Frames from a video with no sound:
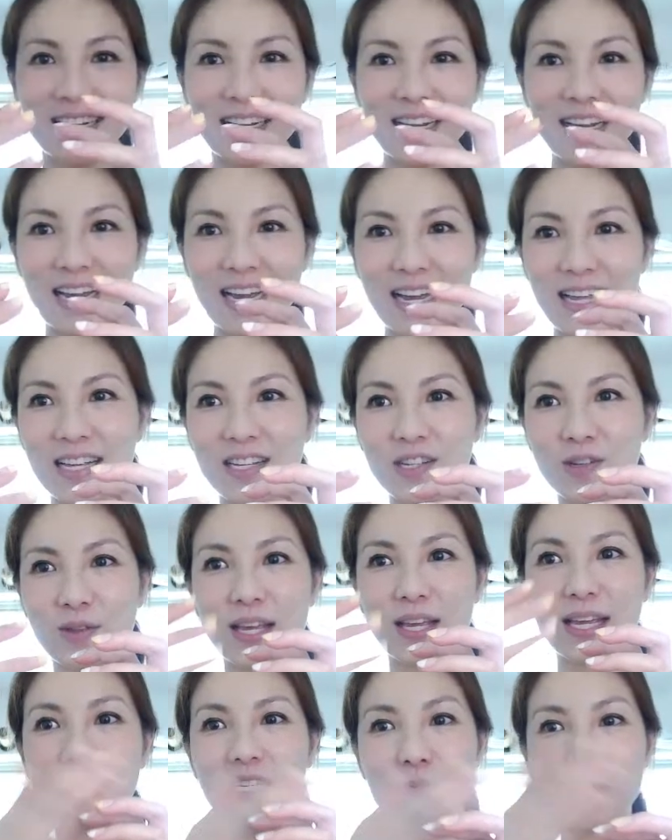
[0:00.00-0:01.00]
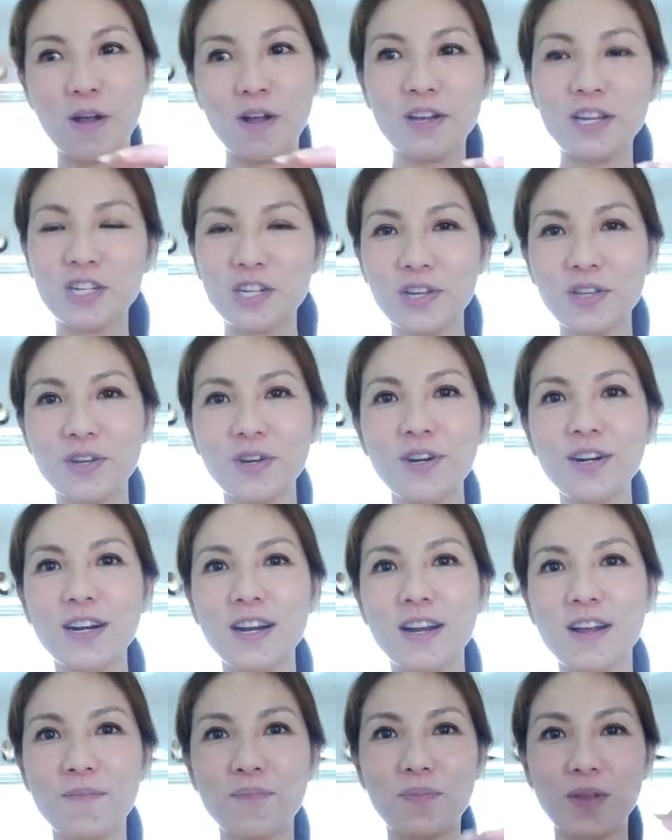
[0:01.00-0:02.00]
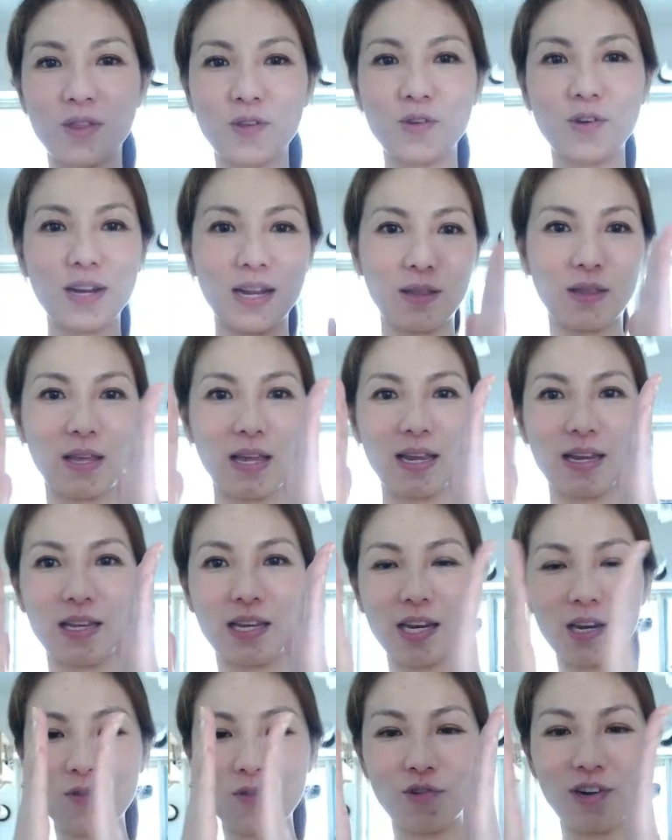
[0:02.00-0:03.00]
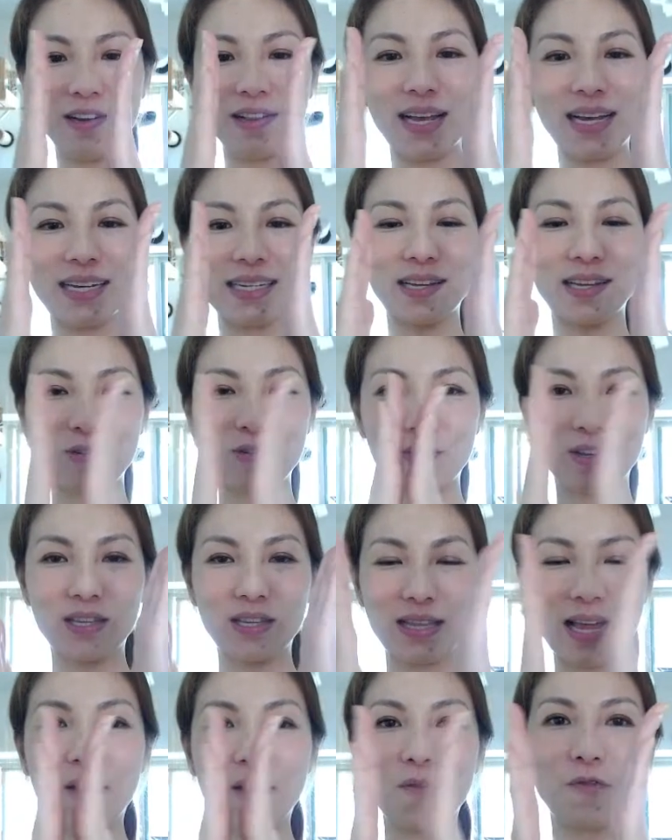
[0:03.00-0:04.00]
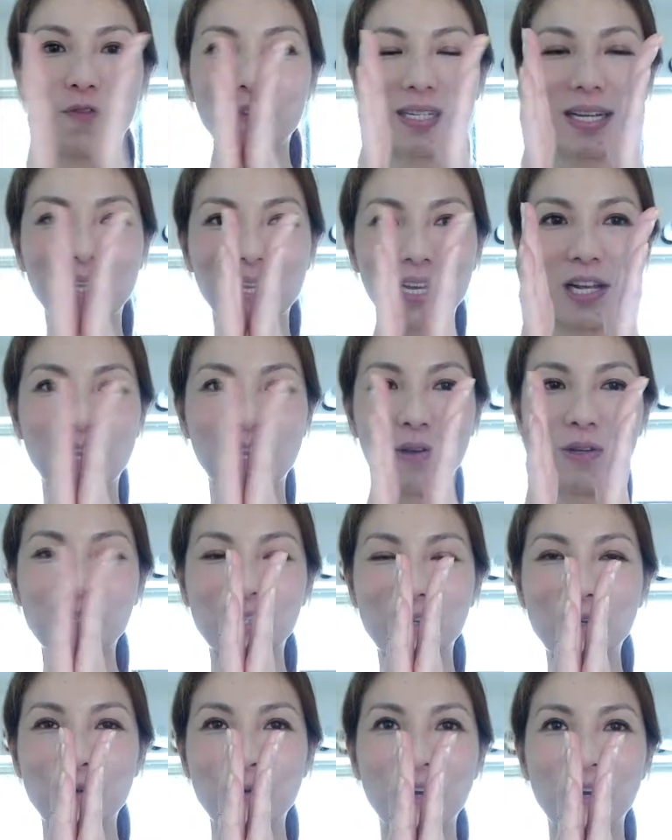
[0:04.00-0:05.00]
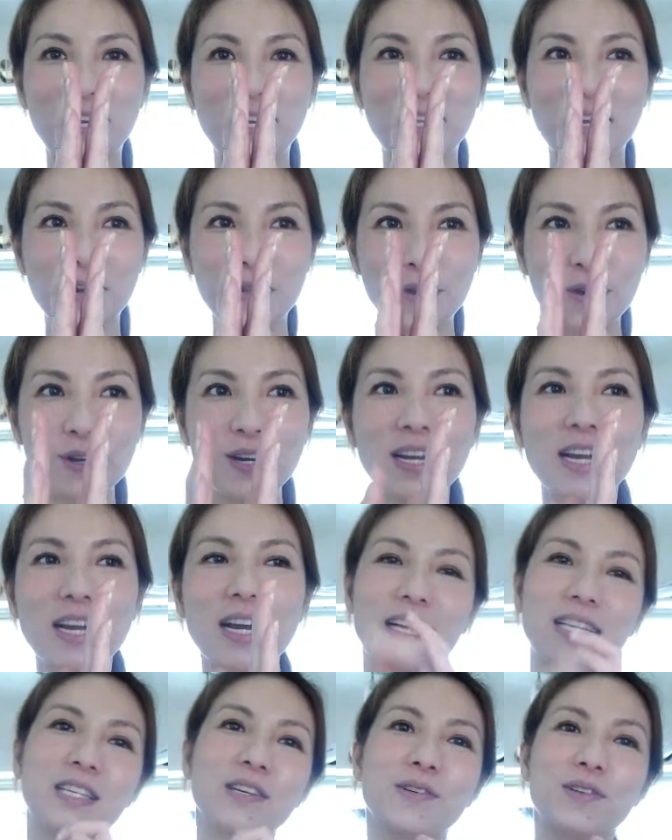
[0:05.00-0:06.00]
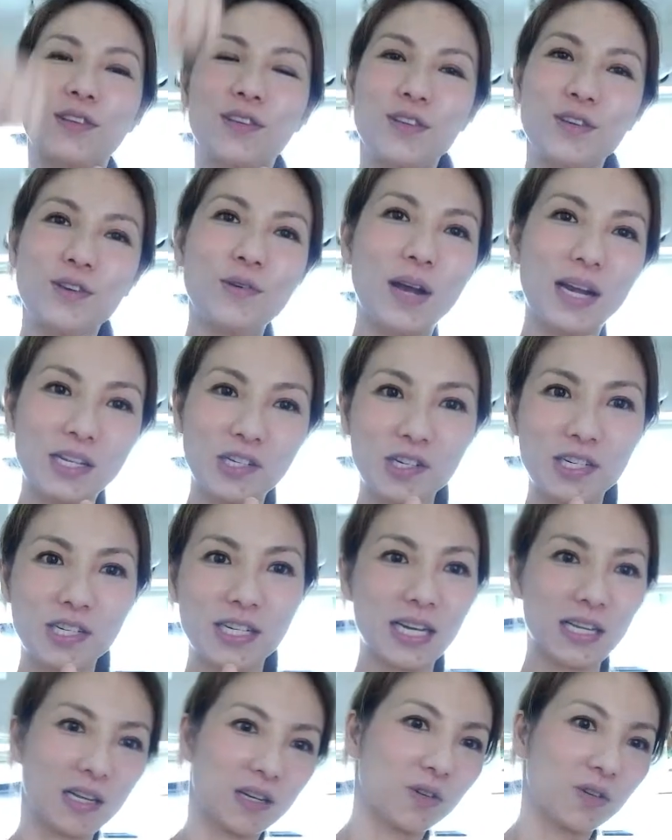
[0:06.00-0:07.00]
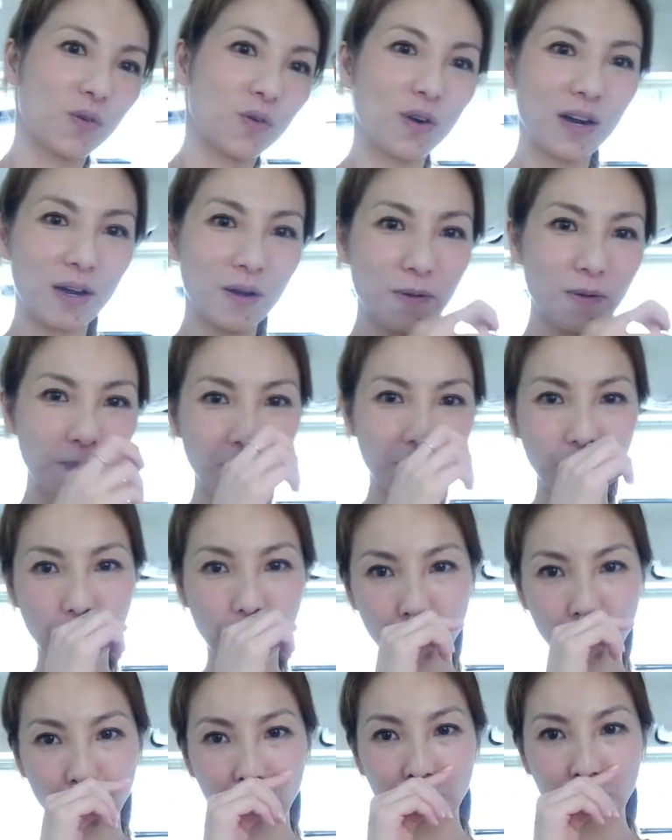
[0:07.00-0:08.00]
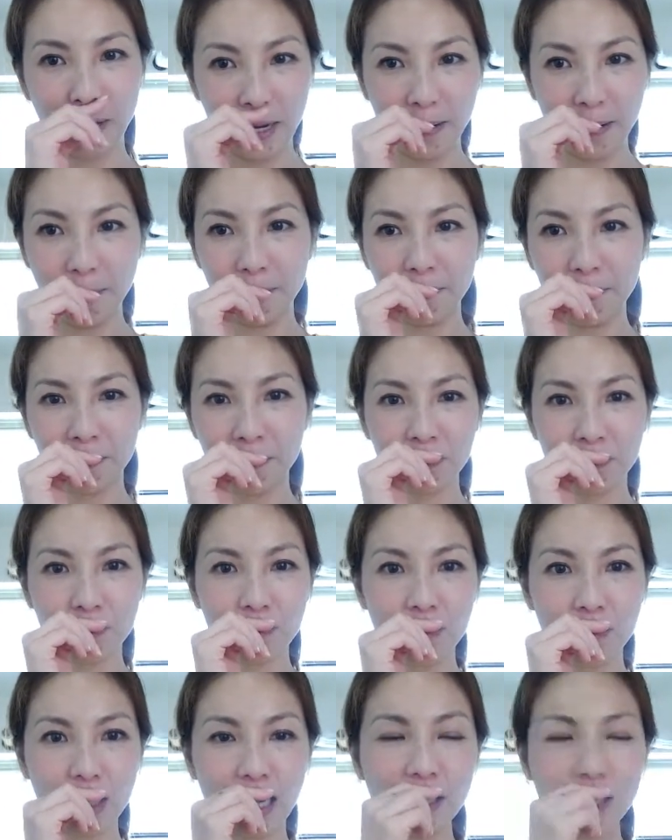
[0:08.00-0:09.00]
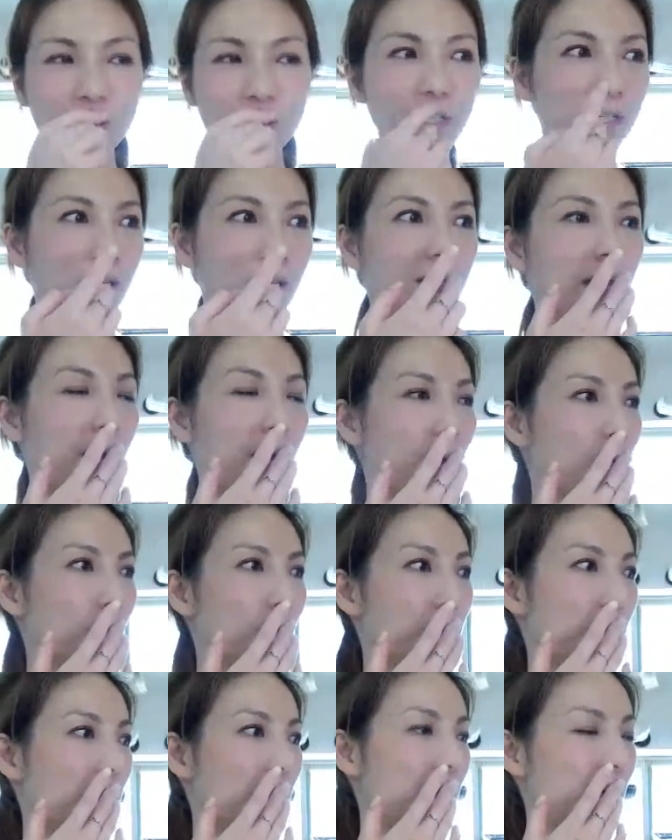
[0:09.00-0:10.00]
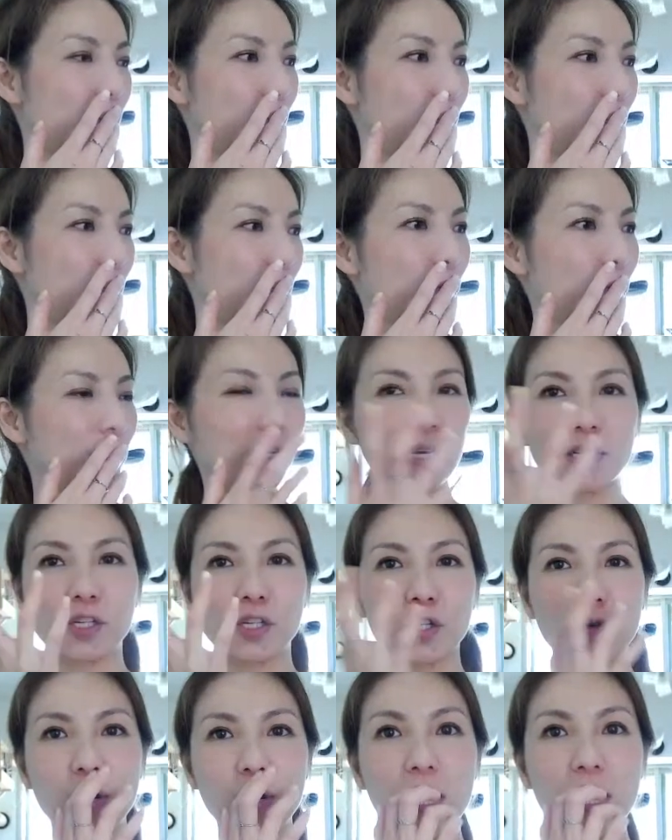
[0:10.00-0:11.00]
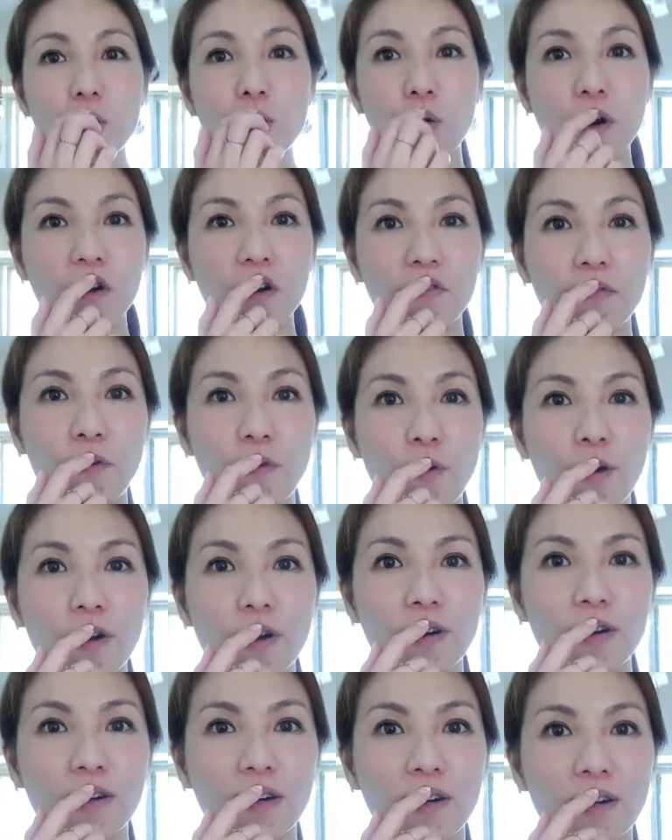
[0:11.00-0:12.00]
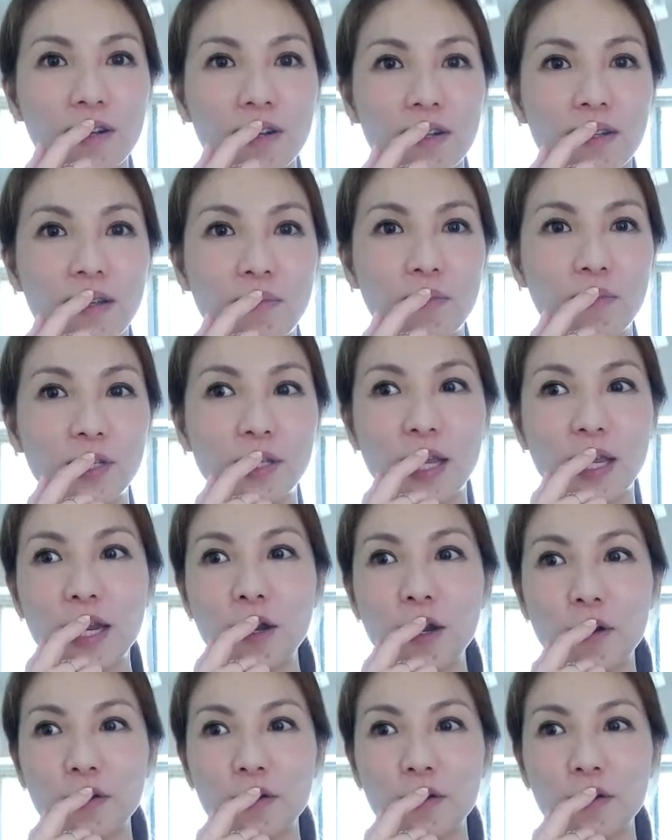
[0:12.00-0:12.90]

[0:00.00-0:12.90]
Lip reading: and so they can smell each other. But they didn't realize that they're that physically close to one another until you actually take the door out. Yeah, I actually did that with like a screen door for mosquitoes.